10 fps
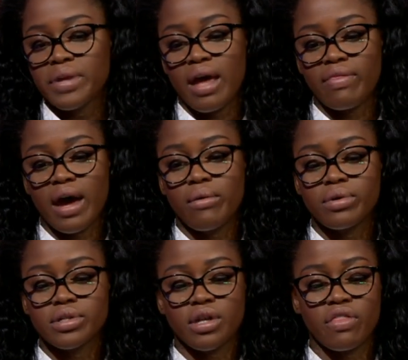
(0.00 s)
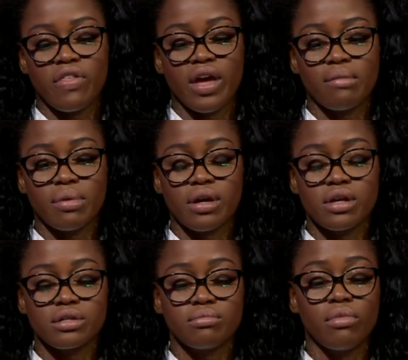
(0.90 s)
And that was a thing
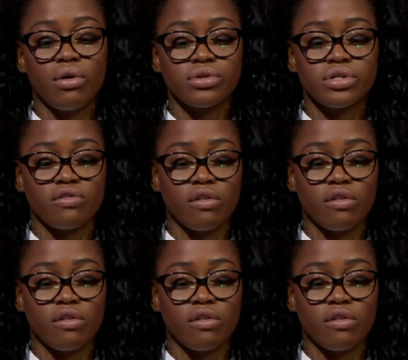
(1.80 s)
because most